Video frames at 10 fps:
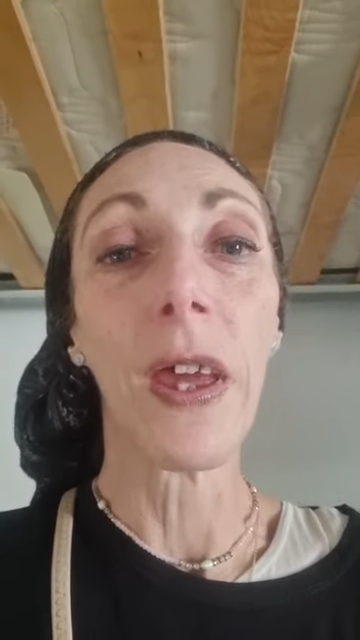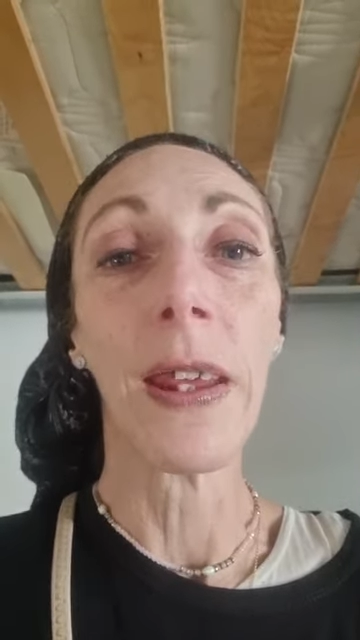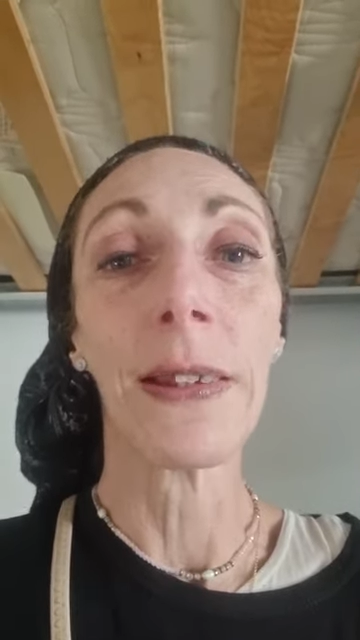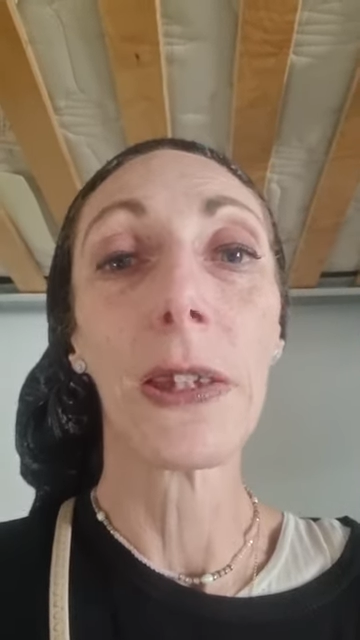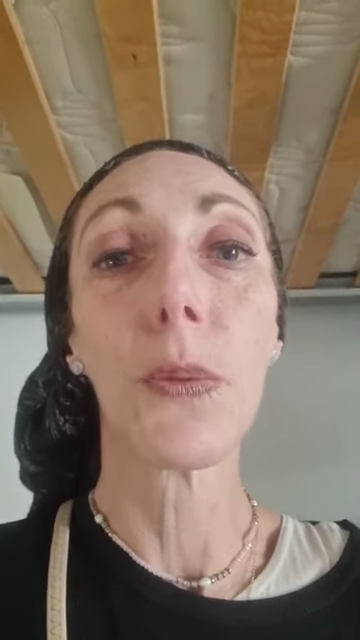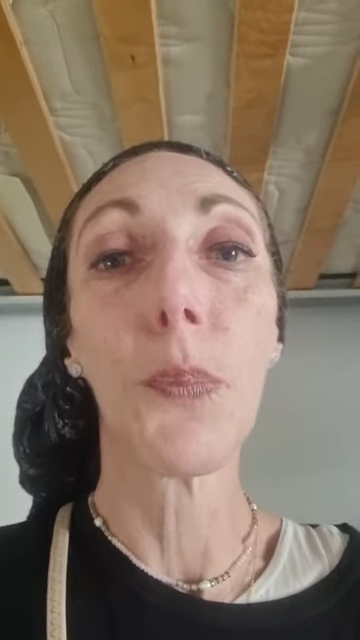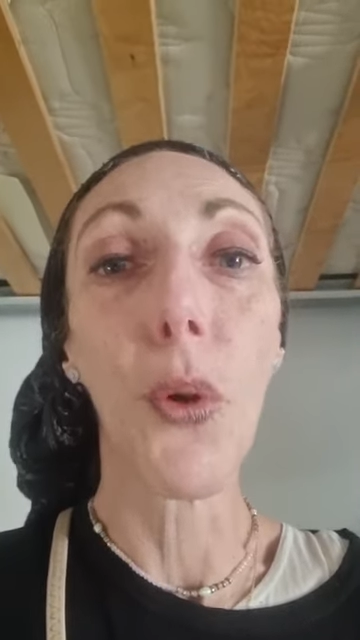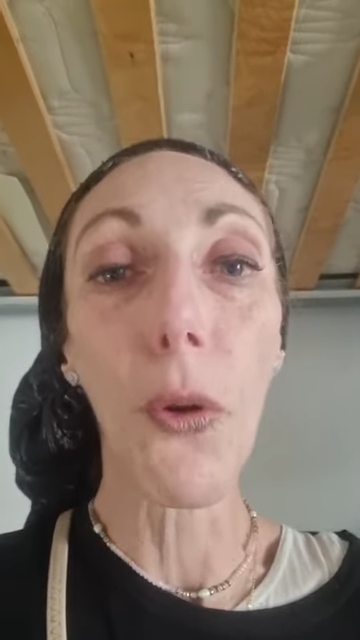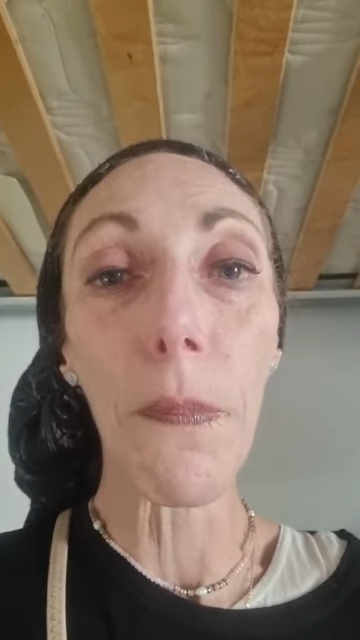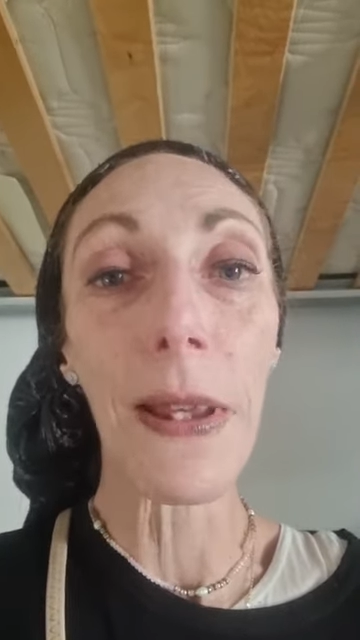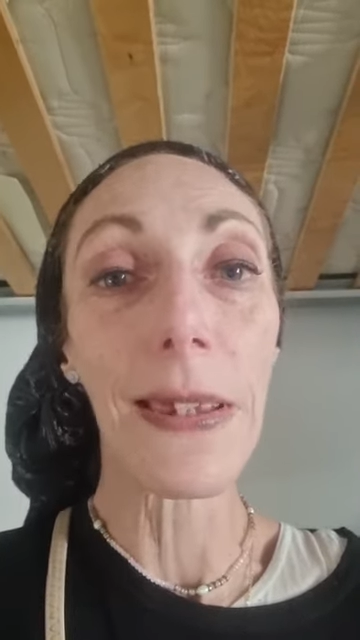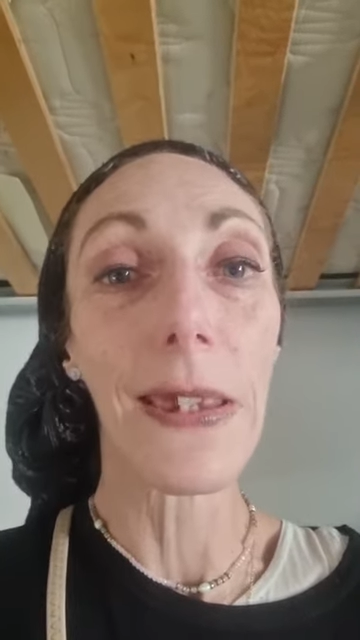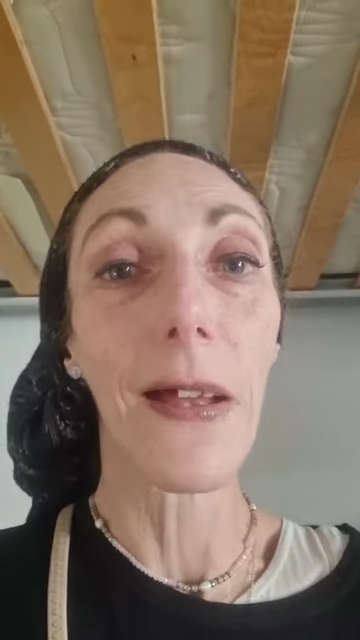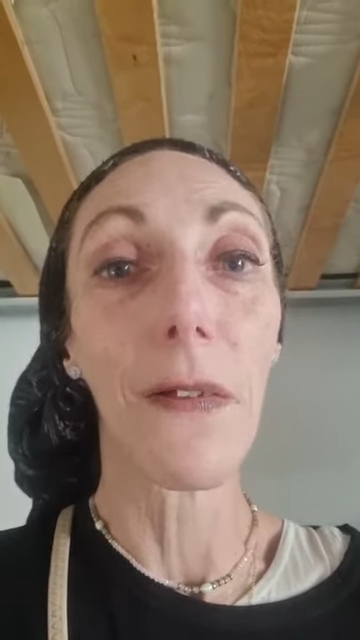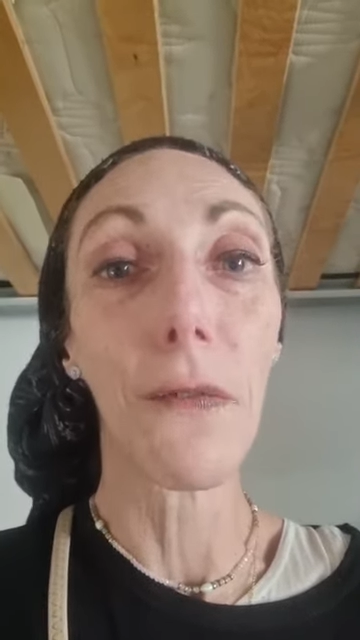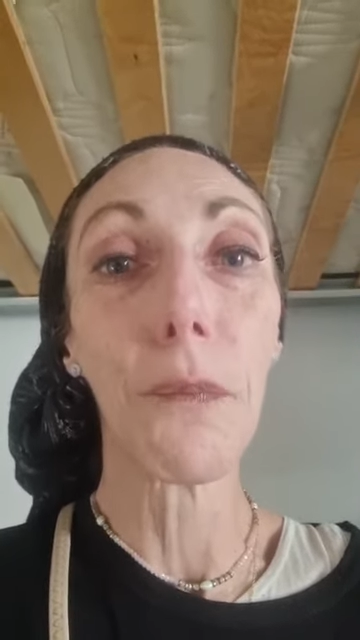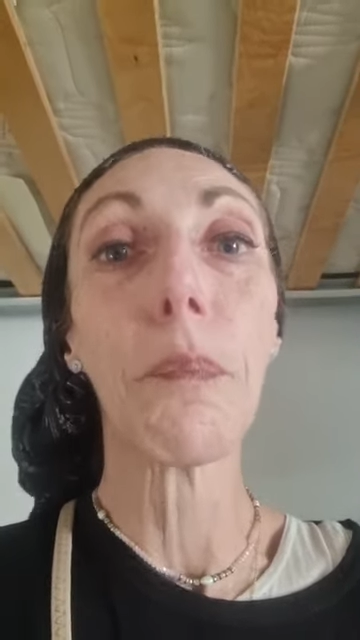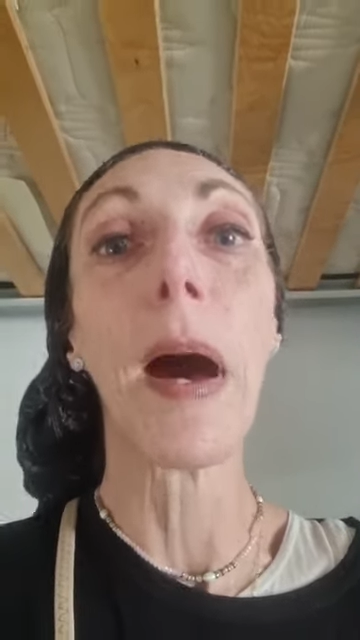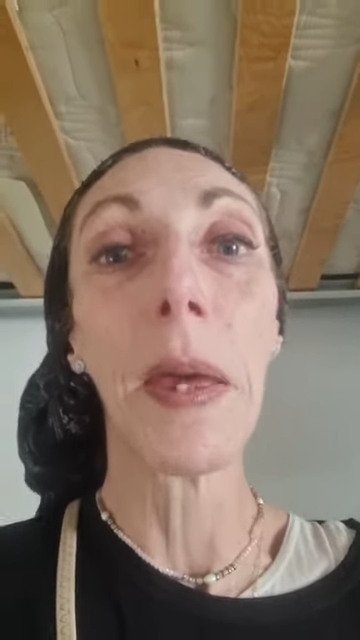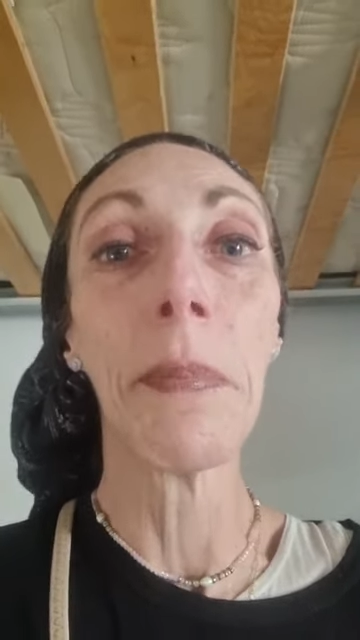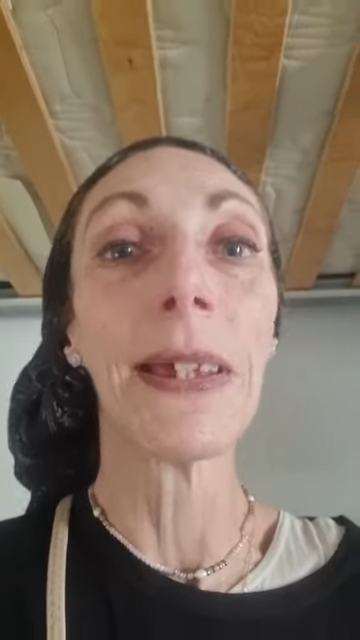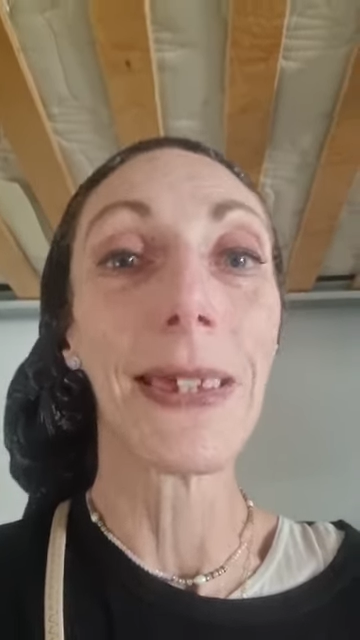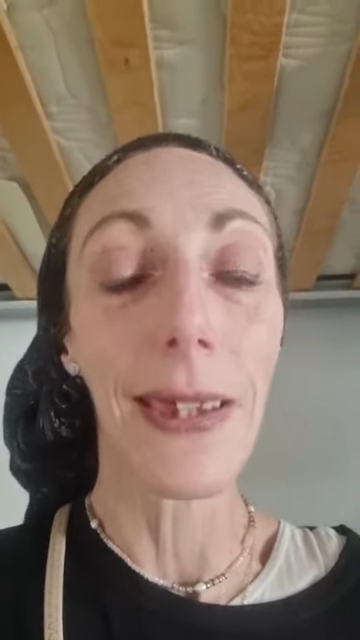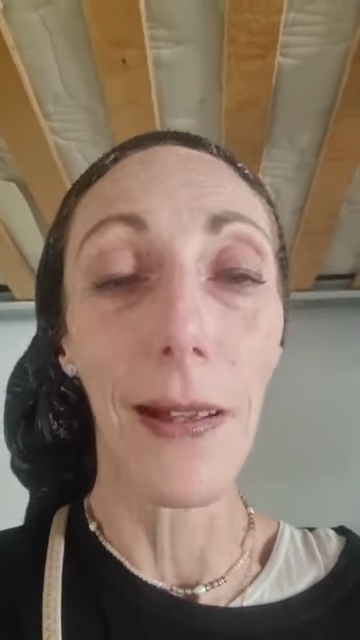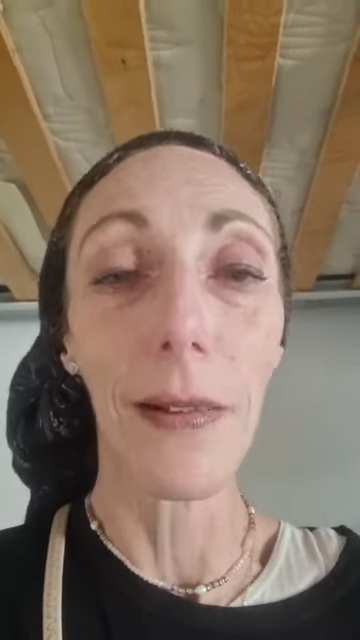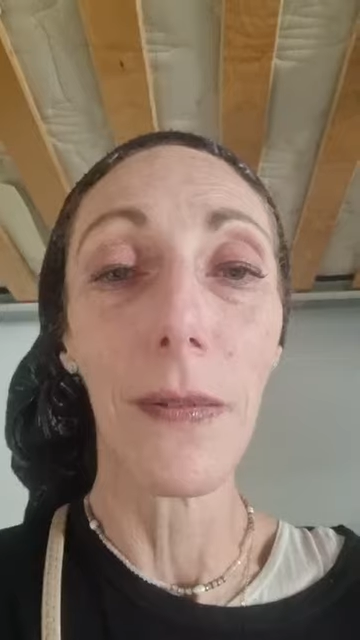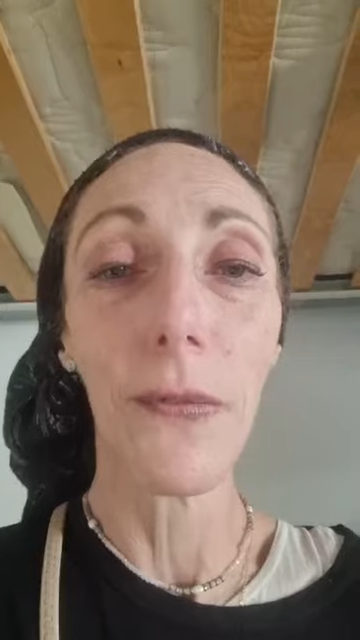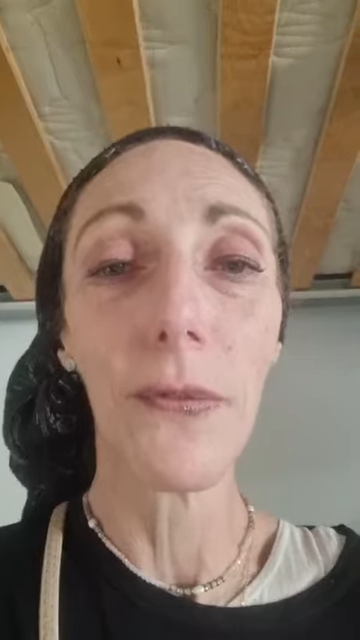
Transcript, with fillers: and support myself by myself